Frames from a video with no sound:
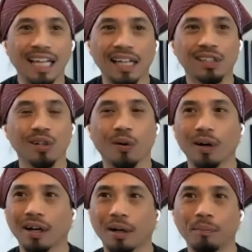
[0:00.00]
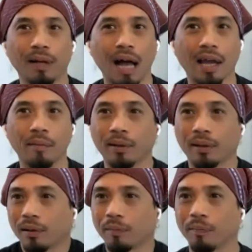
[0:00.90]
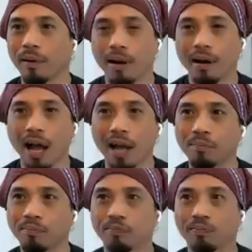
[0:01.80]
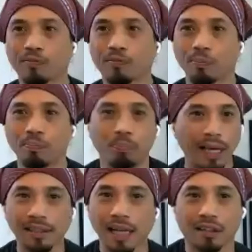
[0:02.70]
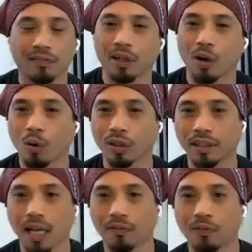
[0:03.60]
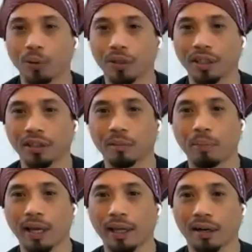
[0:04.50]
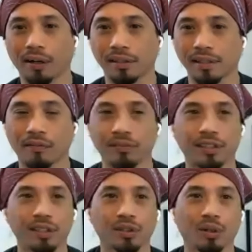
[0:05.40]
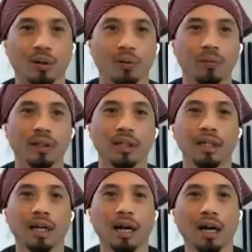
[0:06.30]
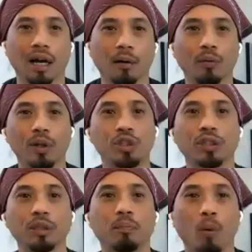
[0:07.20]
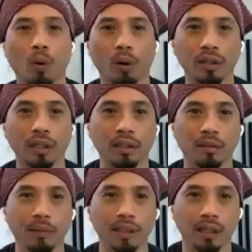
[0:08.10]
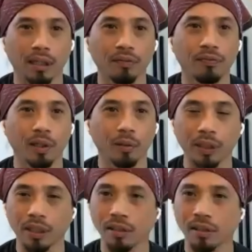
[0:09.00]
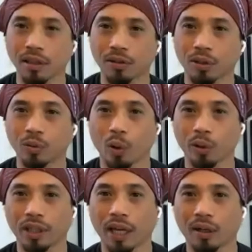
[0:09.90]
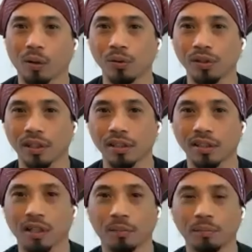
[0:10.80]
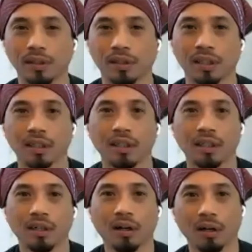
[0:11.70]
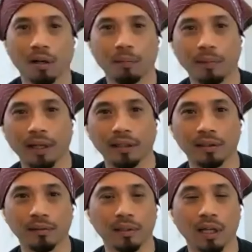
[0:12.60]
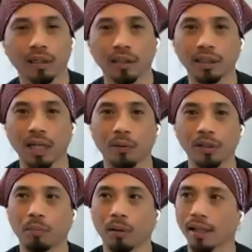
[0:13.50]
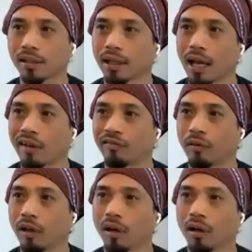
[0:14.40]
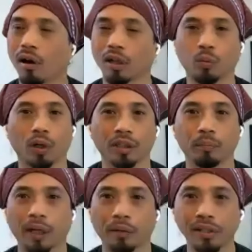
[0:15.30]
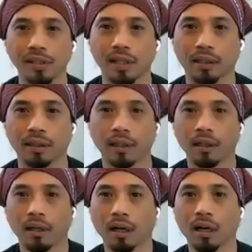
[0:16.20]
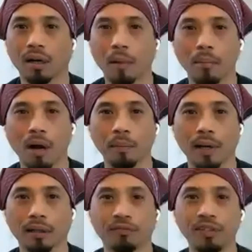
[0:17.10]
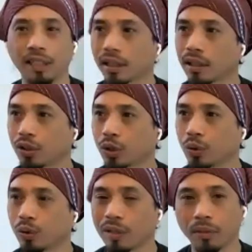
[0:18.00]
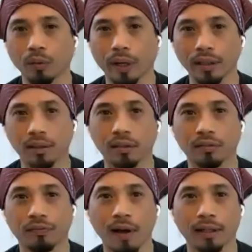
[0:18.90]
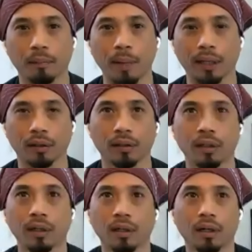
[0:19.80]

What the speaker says: Yeah, so I'm based out of Oakland, California, here in the Bay Area, San Francisco. Originally born in the Manila, Philippines, the third world ghettos and the slums. And luckily, I was blessed that I have hardworking parents that my mom got a visa to immigrate and find a better